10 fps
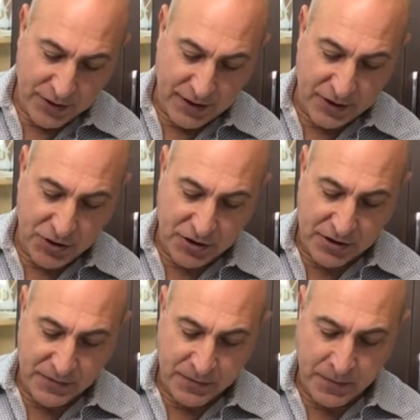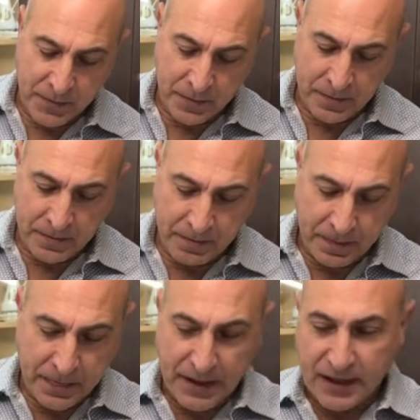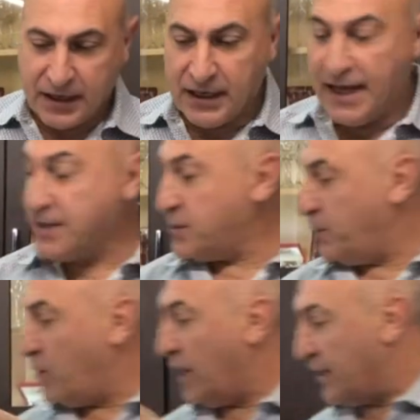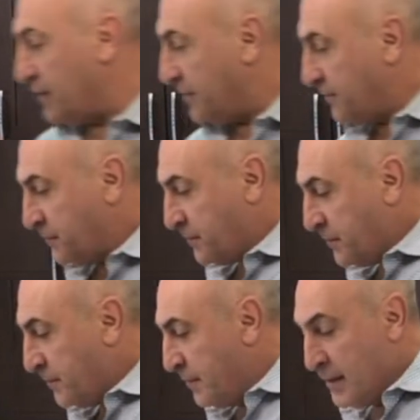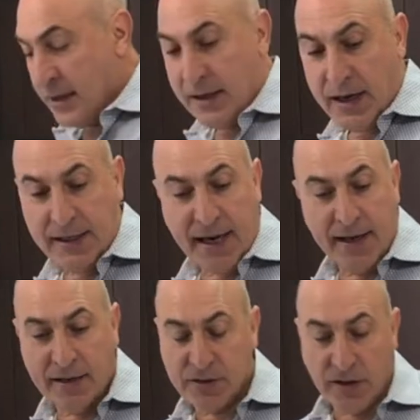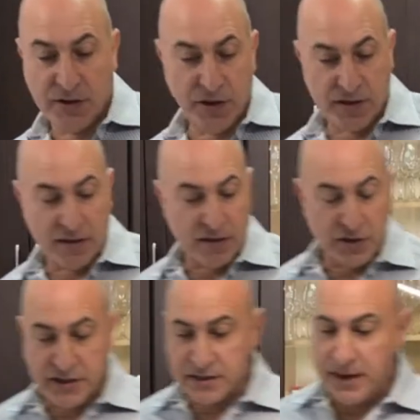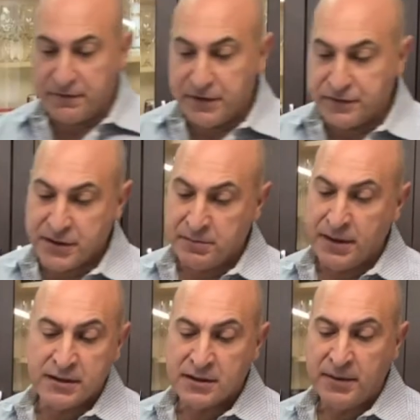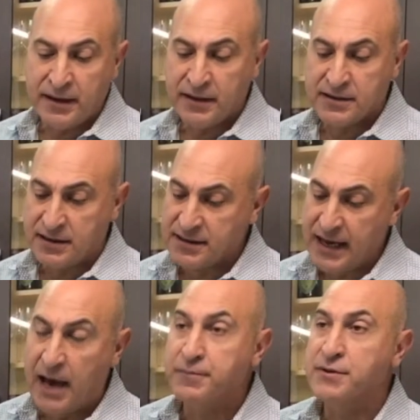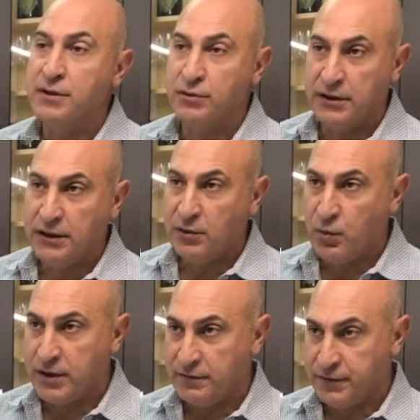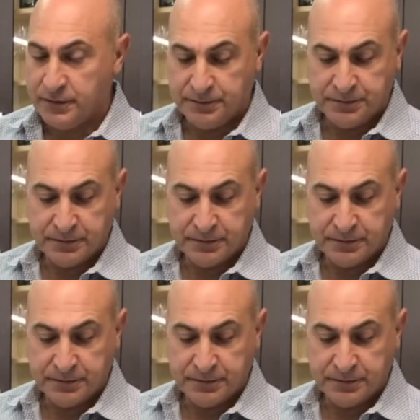delicious glass of wine. Again, it took us about 15 minutes to make this, and it's absolutely wonderful.